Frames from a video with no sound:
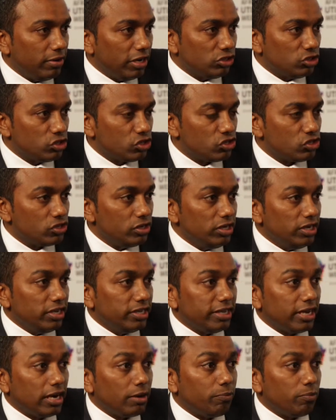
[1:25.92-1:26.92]
budgets
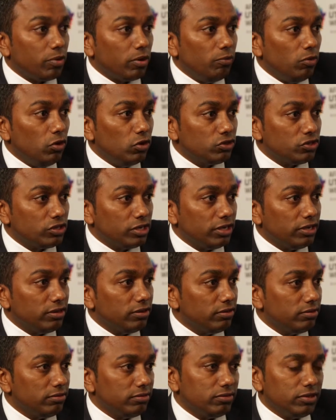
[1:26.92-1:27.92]
that are
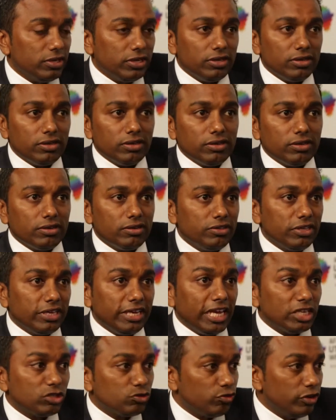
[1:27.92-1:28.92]
promoting the
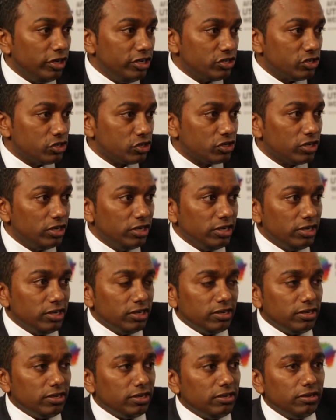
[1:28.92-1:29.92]
catchphrases,
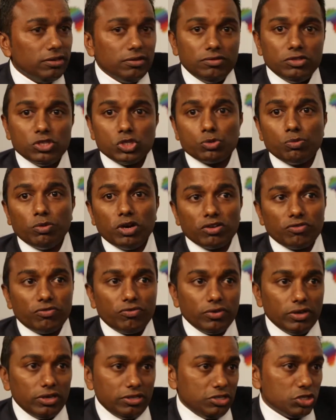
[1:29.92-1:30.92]
the
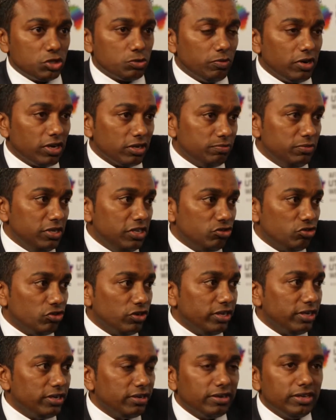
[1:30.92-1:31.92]
smart
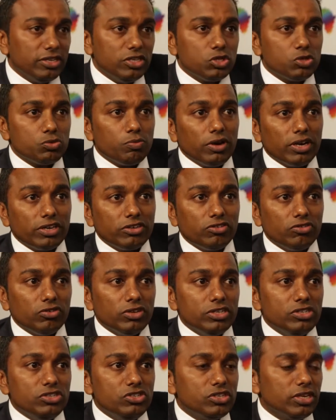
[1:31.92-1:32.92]
metering and smart
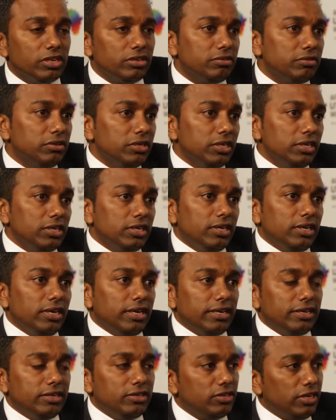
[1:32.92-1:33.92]
grids and
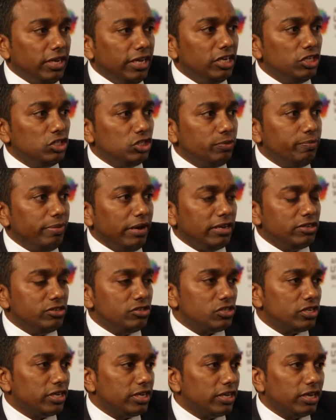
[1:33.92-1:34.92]
energy
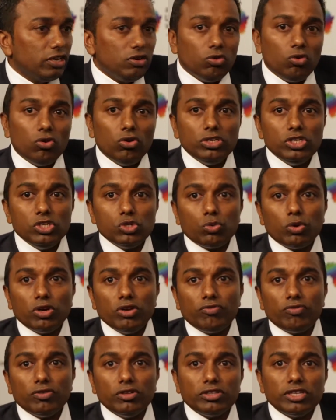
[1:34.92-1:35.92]
balancing and all these
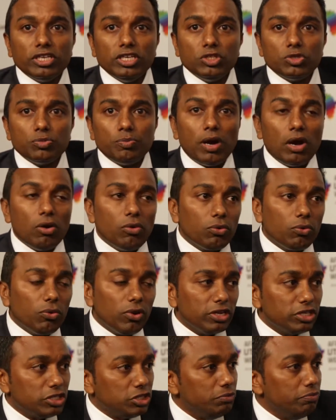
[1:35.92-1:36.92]
wonderful things, power
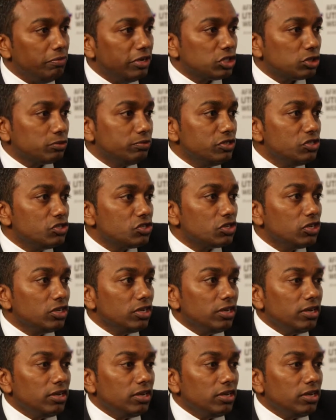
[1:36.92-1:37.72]
quality measurements.